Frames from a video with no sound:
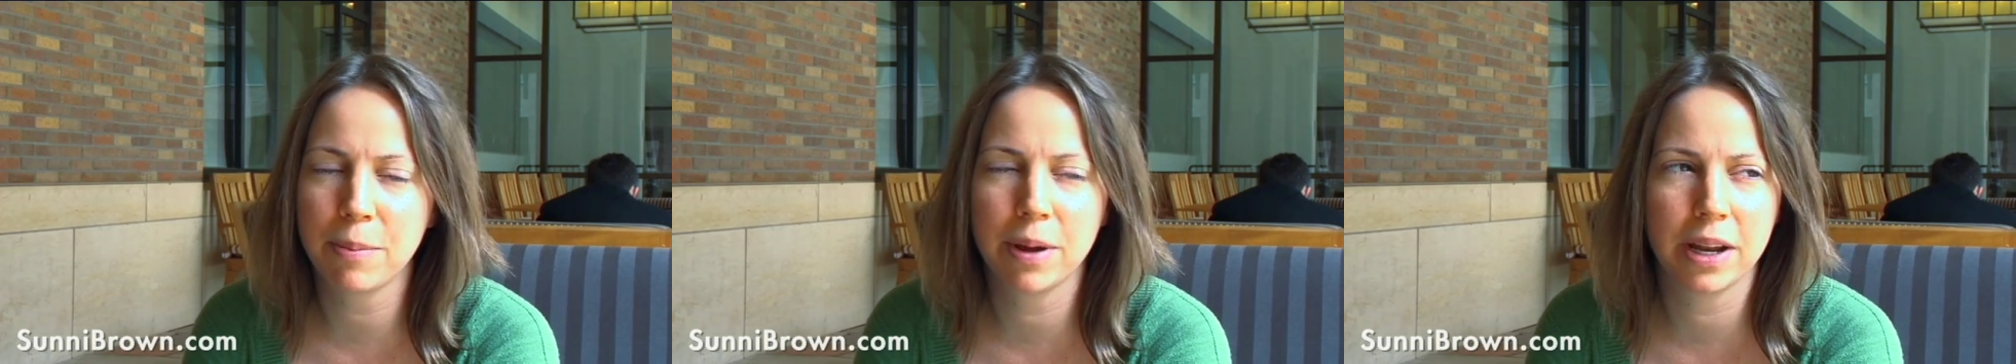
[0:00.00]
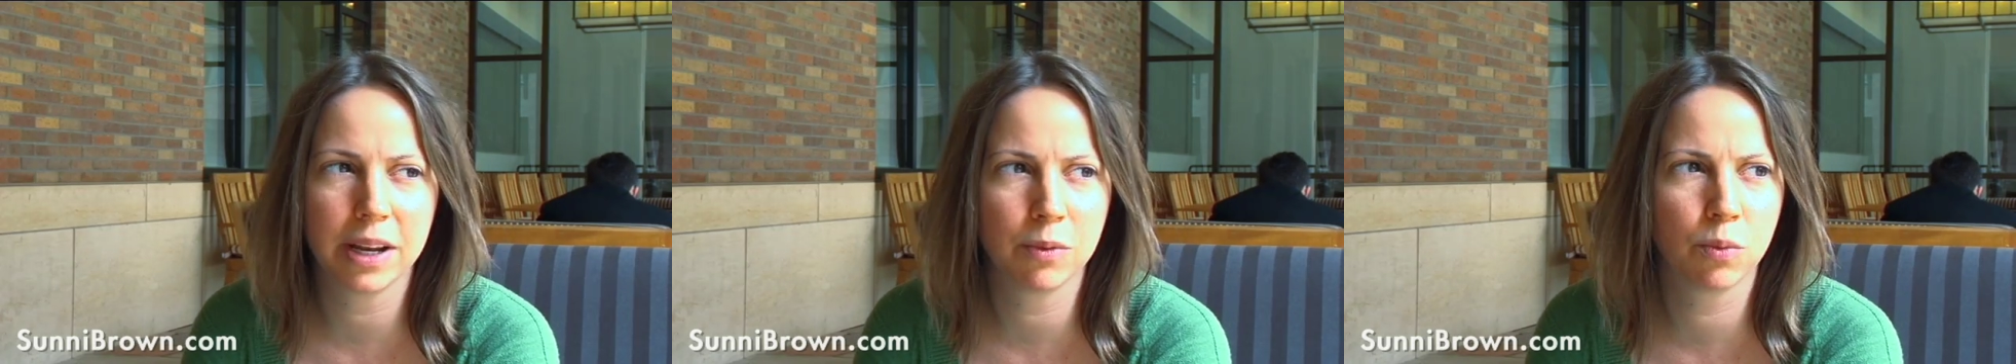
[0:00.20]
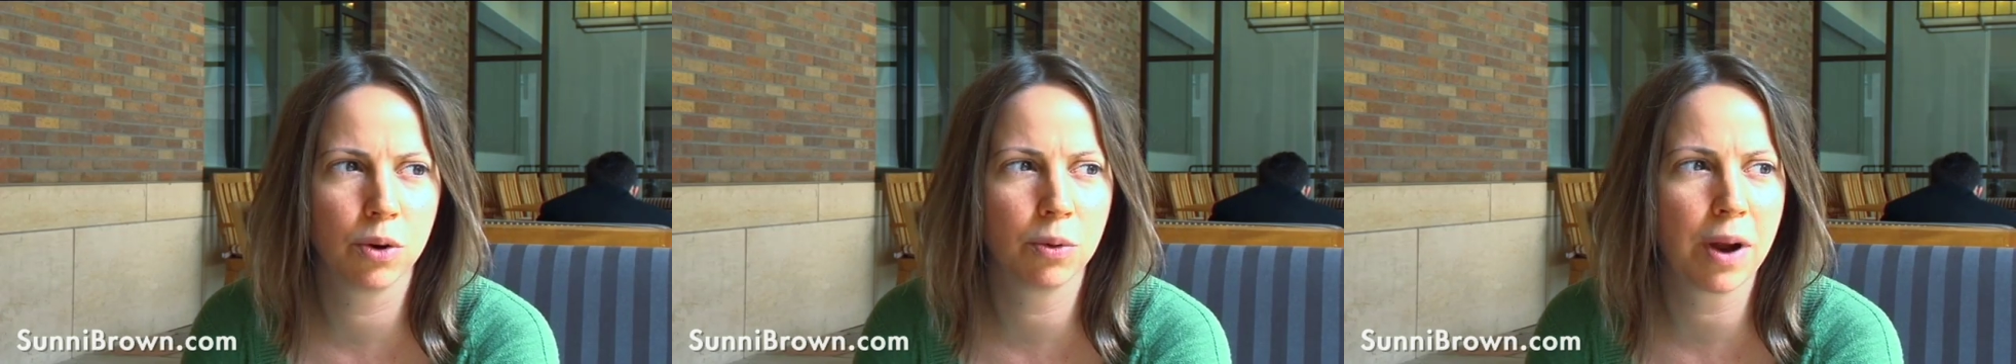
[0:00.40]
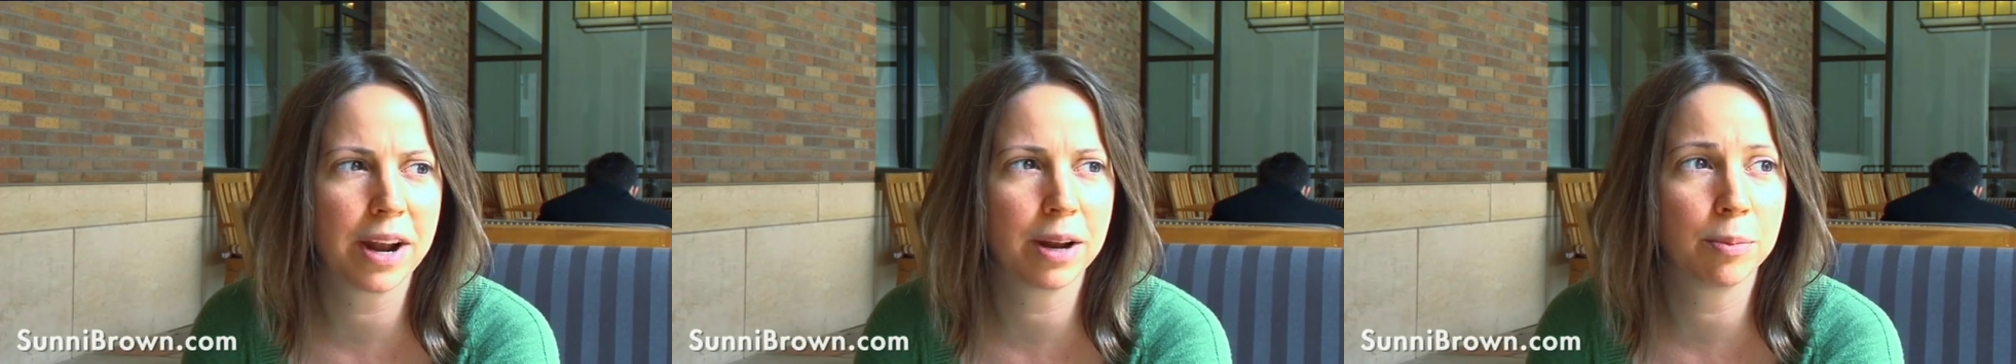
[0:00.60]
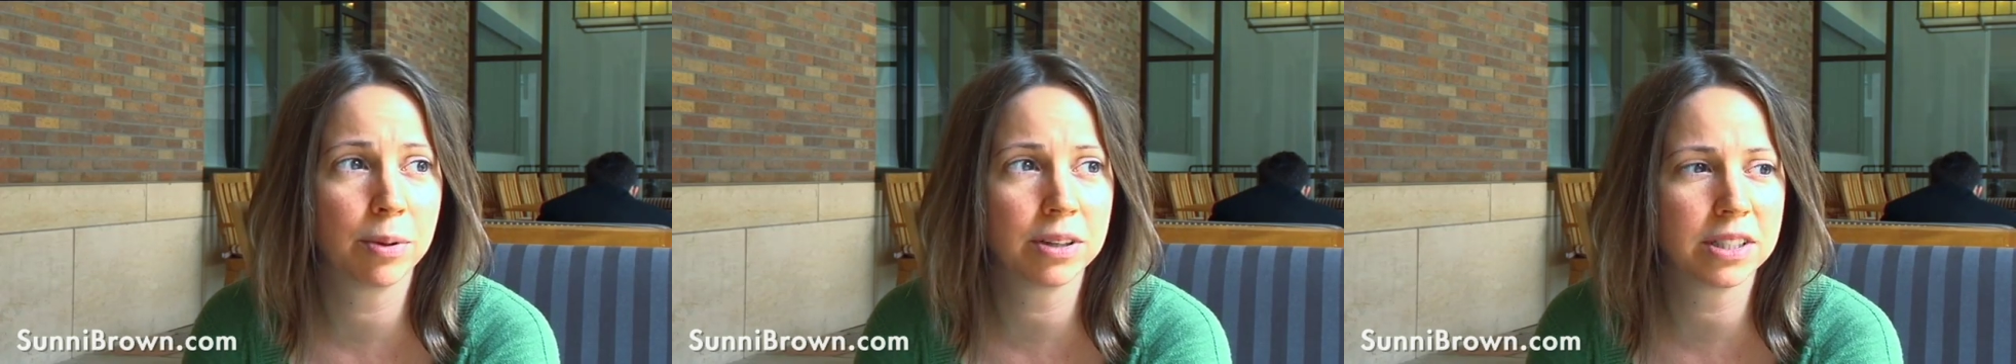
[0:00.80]
But we're
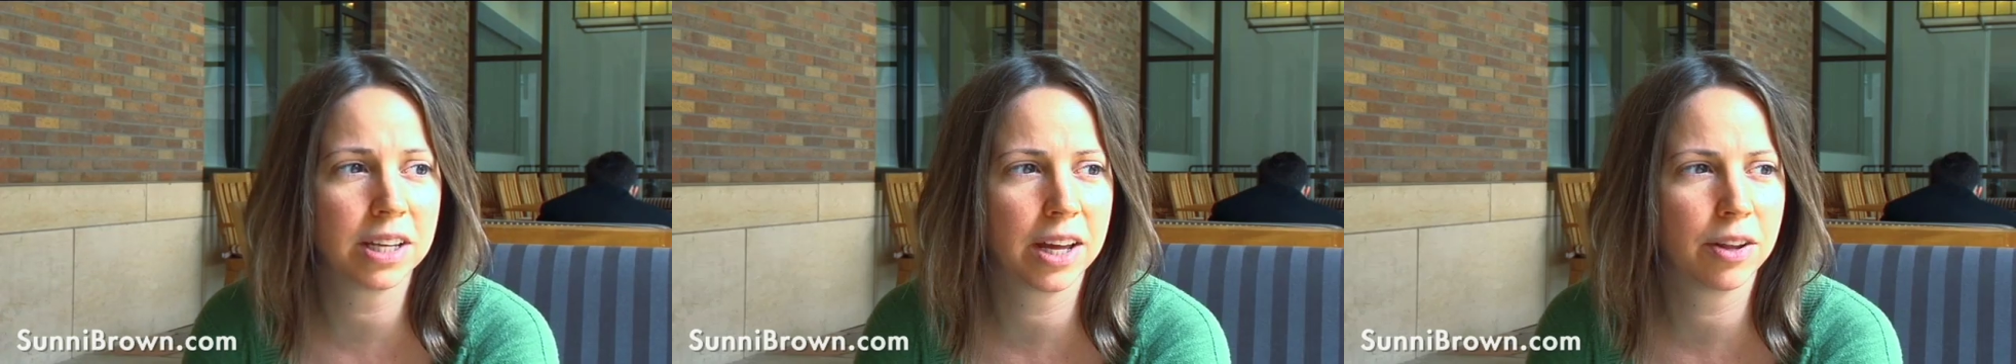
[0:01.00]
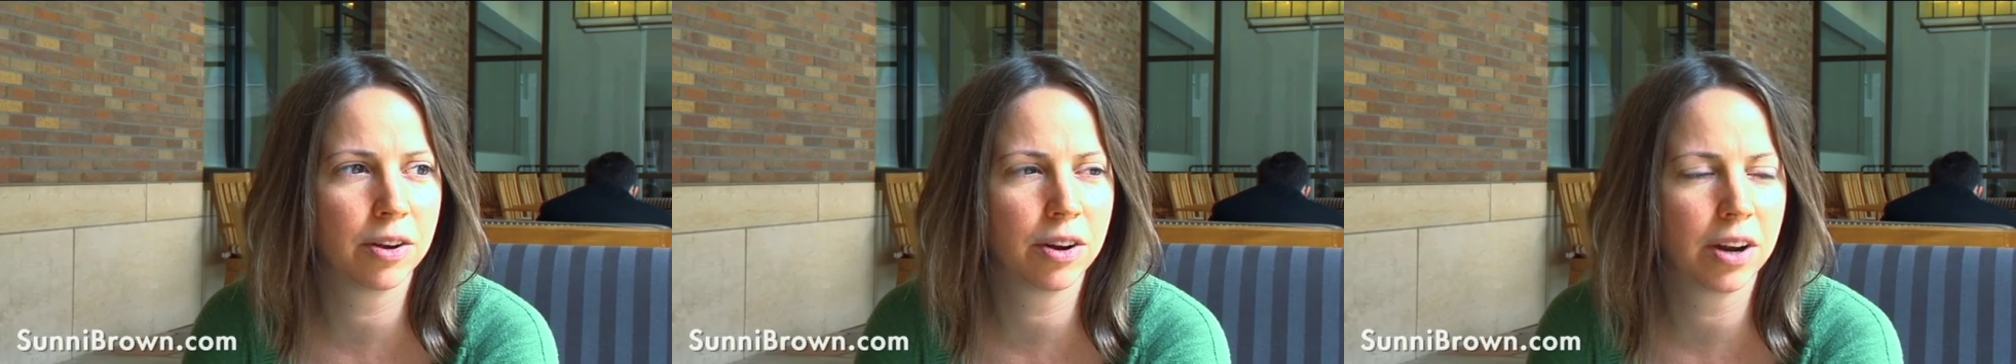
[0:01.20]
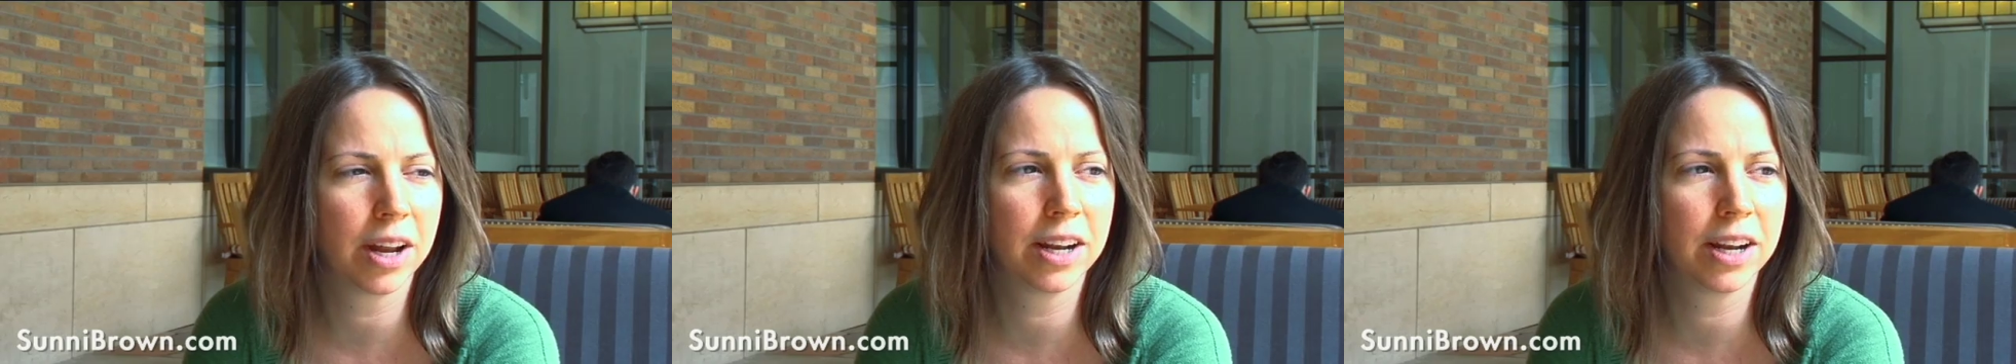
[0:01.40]
writing a book together,